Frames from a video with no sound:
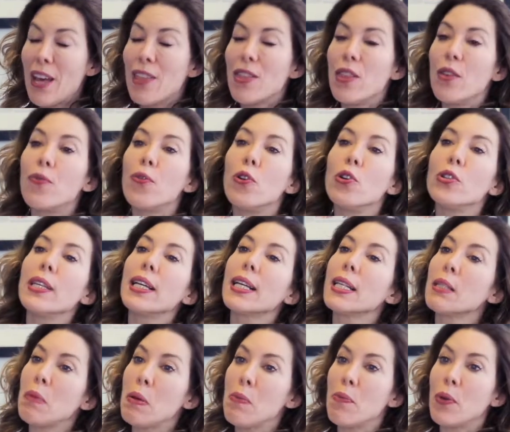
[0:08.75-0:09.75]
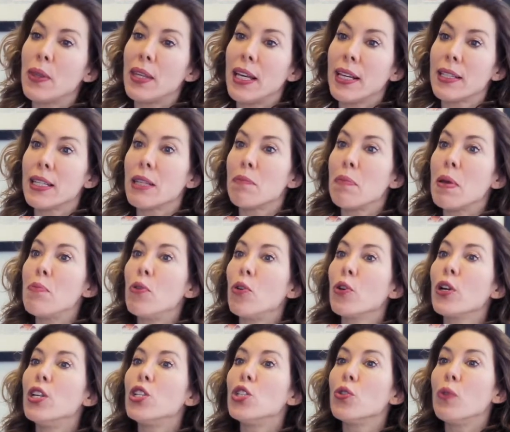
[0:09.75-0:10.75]
The first thing is things that people
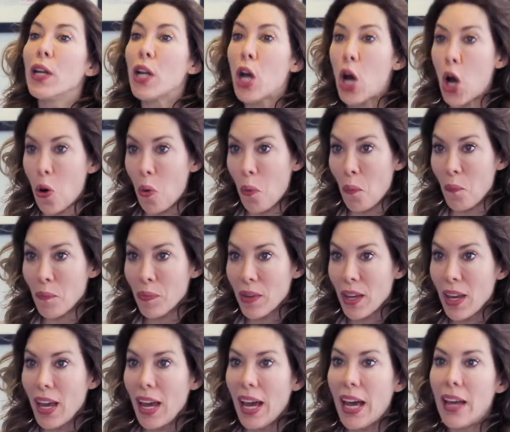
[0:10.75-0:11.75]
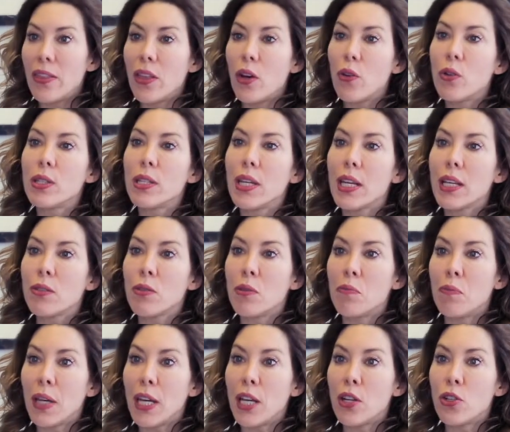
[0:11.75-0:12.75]
can do at home. And those things would
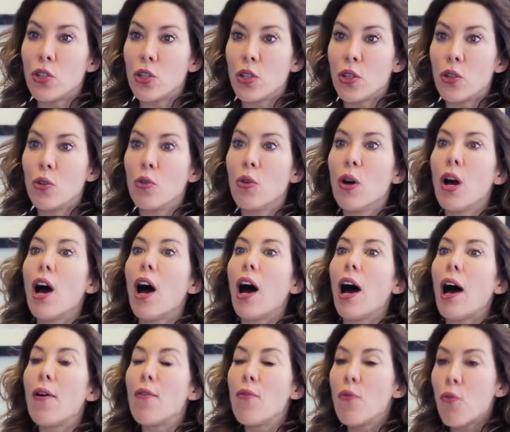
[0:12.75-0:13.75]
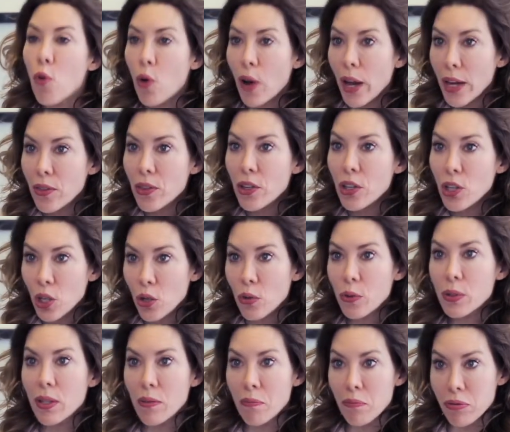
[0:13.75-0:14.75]
be to avoid the
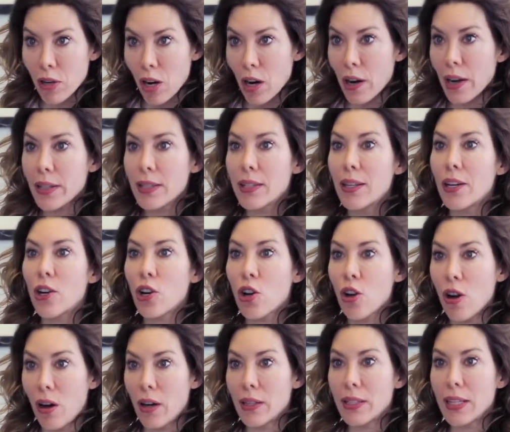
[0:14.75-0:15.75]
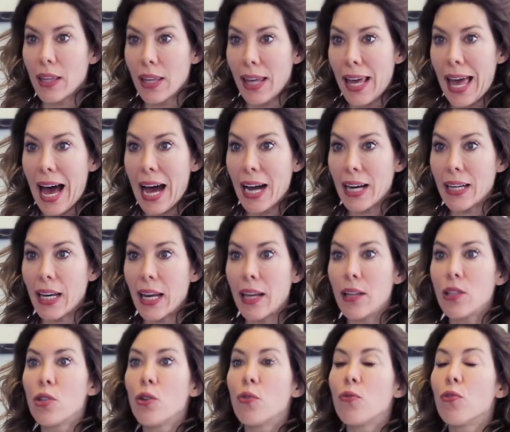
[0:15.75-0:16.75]
use of products that are causing the acne.
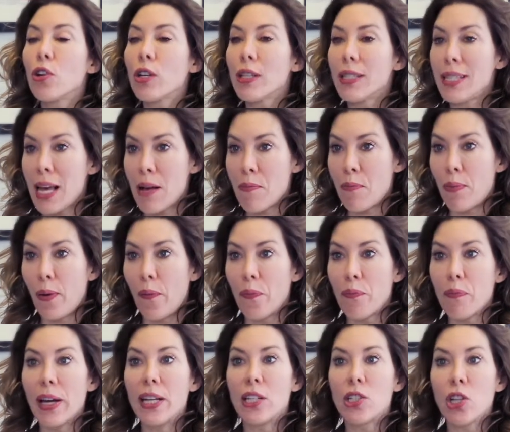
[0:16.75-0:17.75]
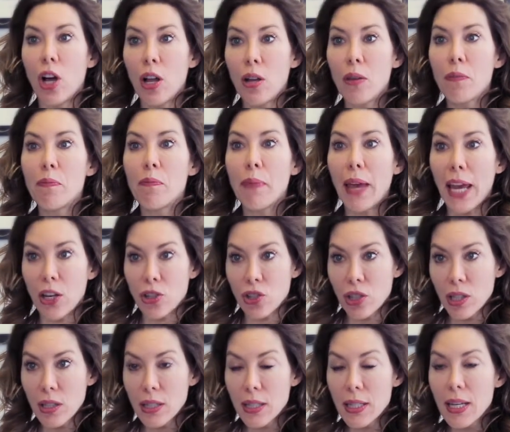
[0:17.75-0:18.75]
So for example, my adult
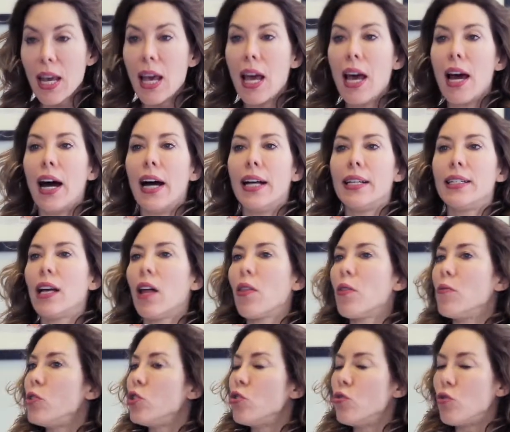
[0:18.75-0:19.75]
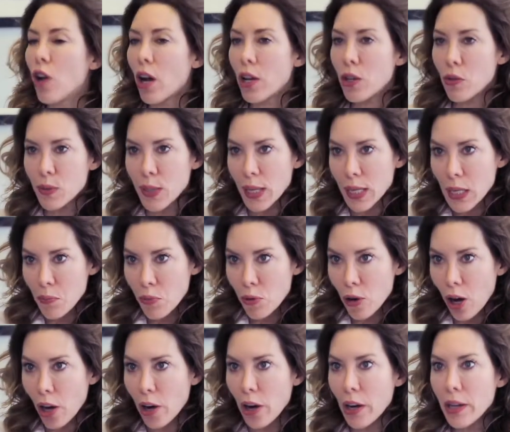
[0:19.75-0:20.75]
patients, I tell them do not use any
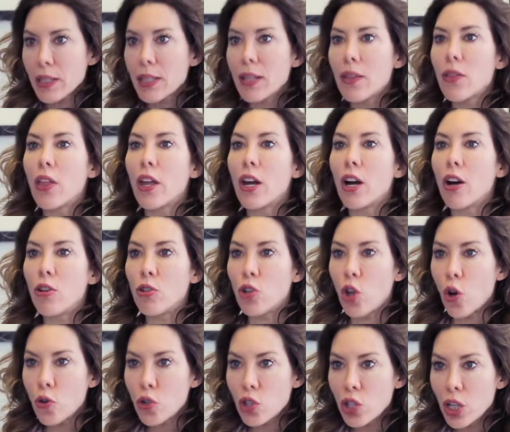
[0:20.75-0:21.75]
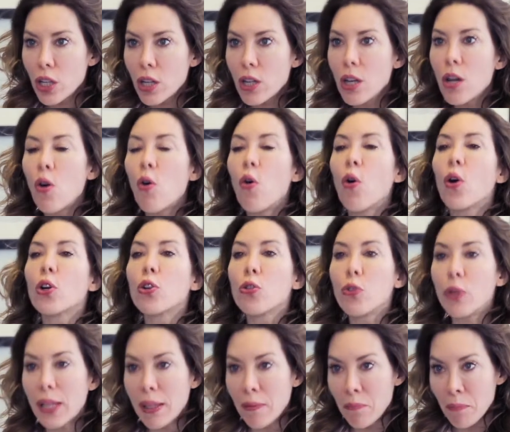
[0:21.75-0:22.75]
products that are lotion or
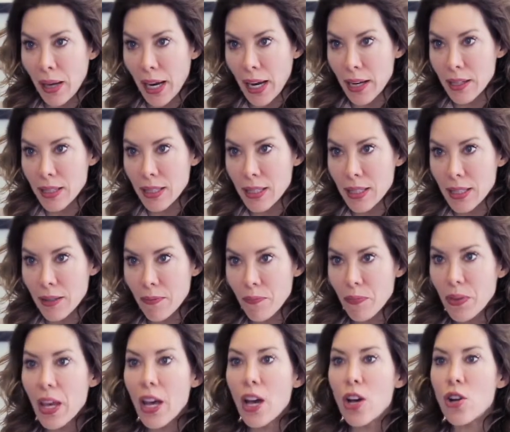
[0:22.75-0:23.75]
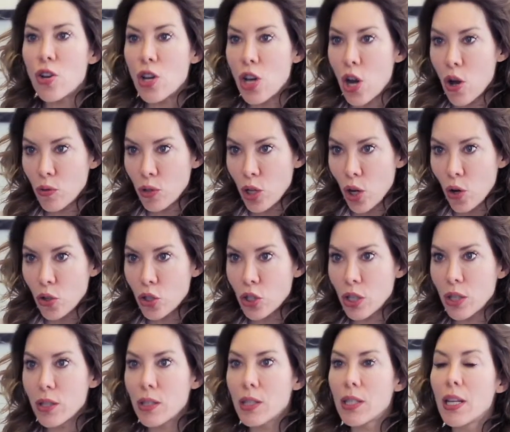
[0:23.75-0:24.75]
cream based. No
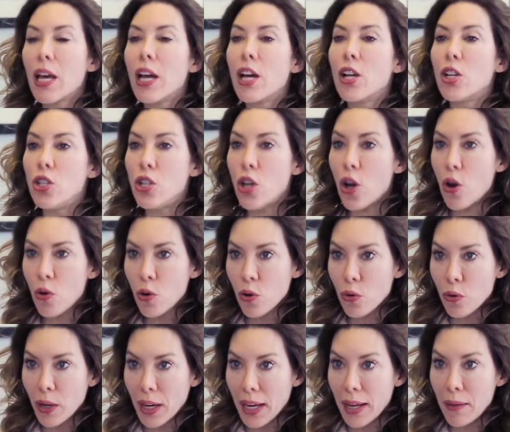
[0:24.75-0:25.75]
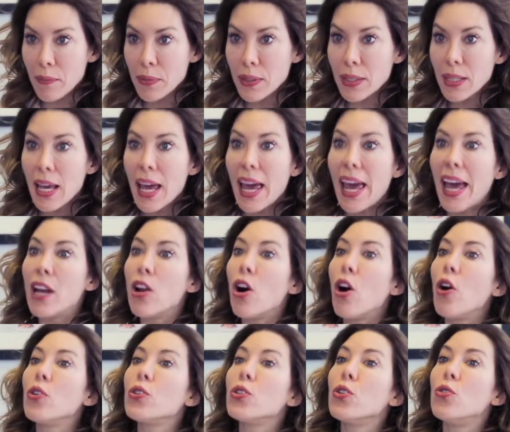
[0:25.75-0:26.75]
lotions, no creams, and
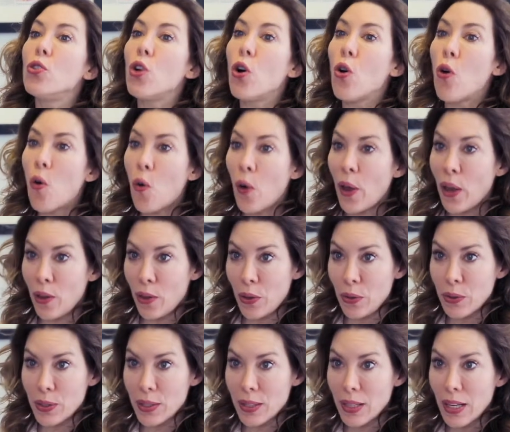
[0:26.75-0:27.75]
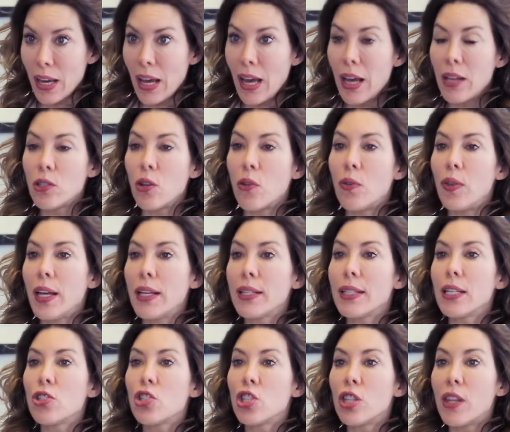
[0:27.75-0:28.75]
also no oils. So things
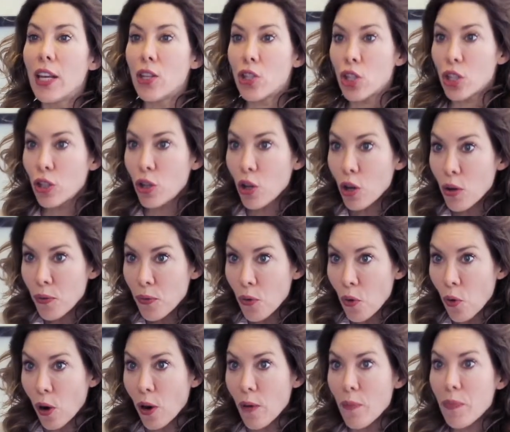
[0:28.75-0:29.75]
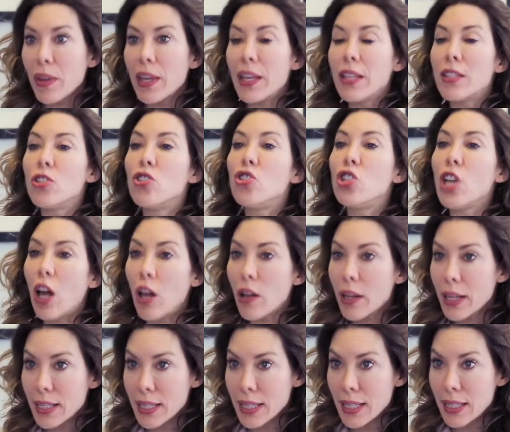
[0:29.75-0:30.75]
that they should look for is gel
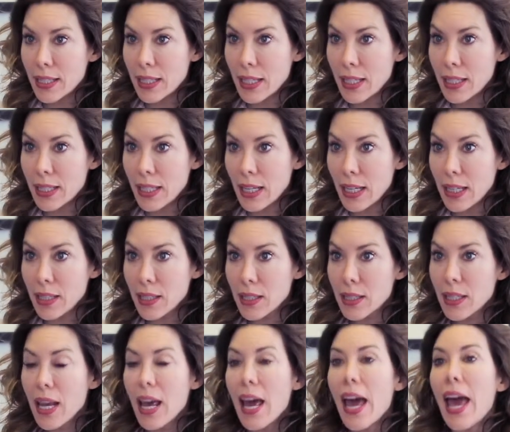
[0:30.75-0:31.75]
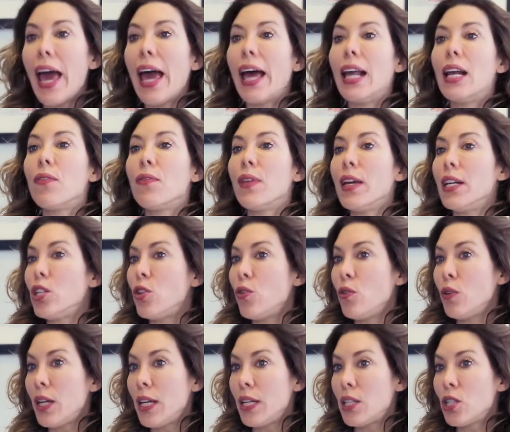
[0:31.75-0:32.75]
consistencies, and if they do
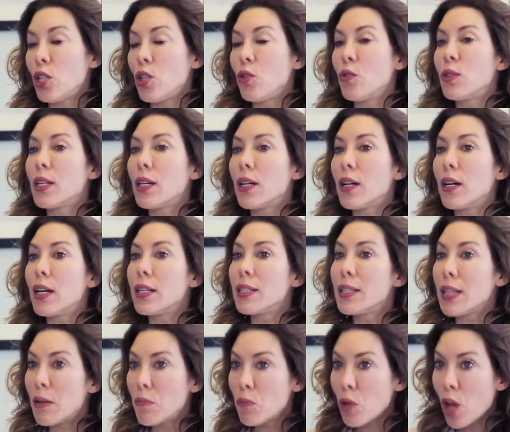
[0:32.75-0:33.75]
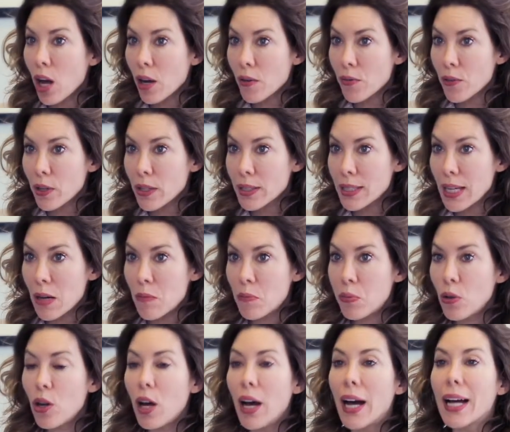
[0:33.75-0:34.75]
need to use a sunblock, for
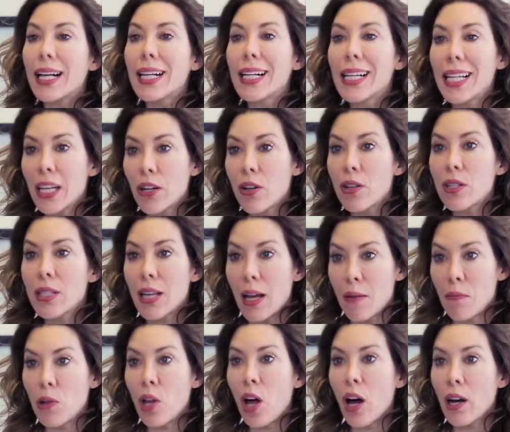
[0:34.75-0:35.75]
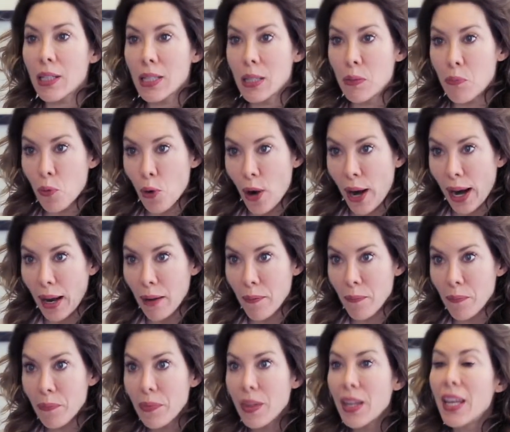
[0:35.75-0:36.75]
example, a clear sunblock spray.
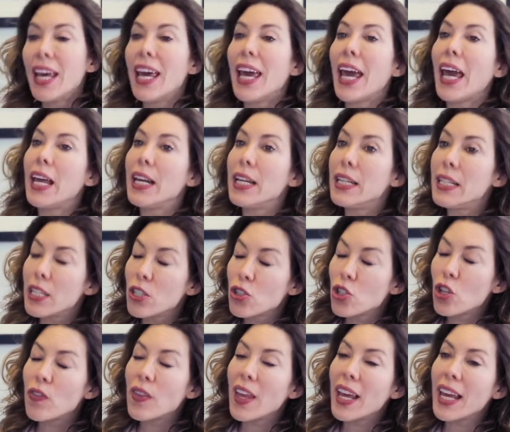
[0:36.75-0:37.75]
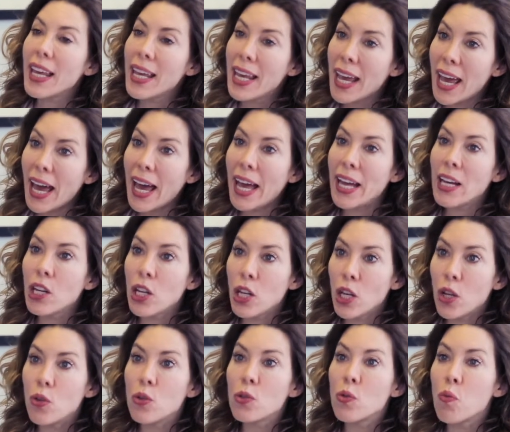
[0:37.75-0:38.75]
In addition, they can
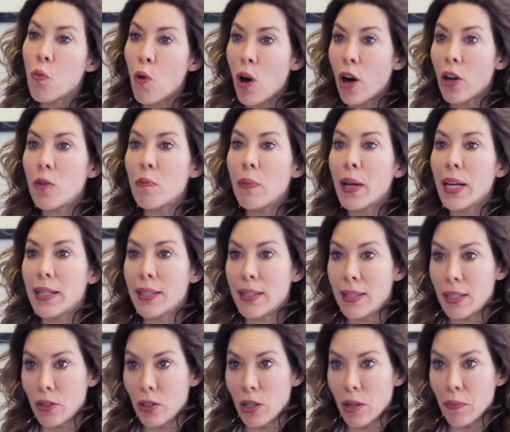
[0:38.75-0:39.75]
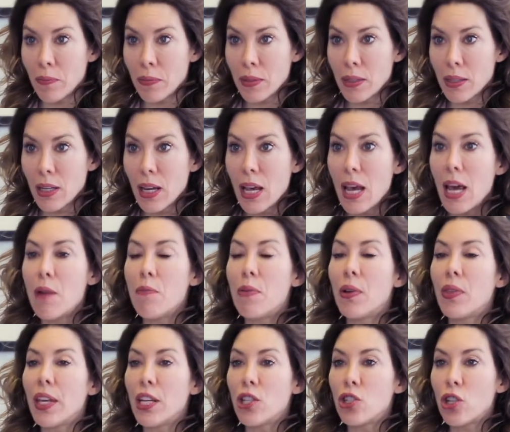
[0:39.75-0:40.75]
use water-based serums,
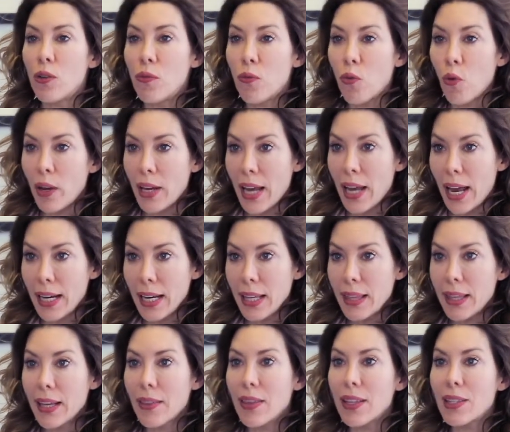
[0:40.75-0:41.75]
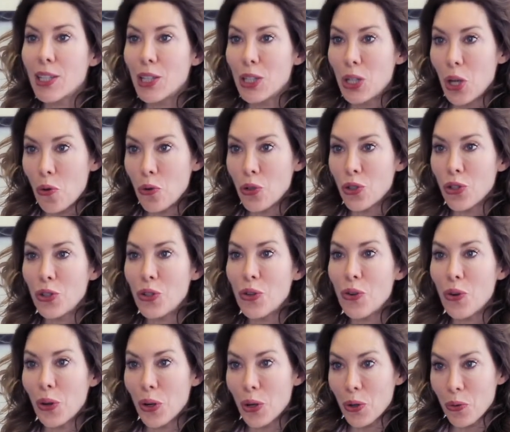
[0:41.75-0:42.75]
but they should avoid anything that's a lotion
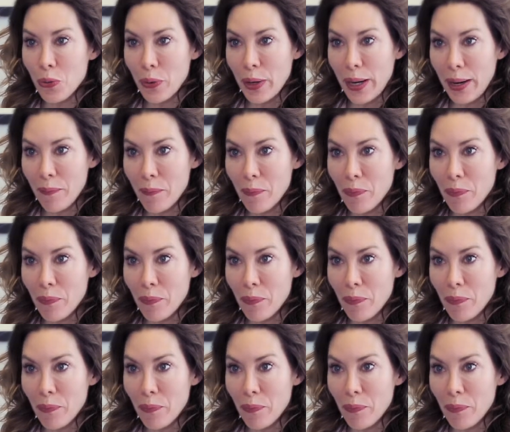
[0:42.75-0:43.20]
or a cream.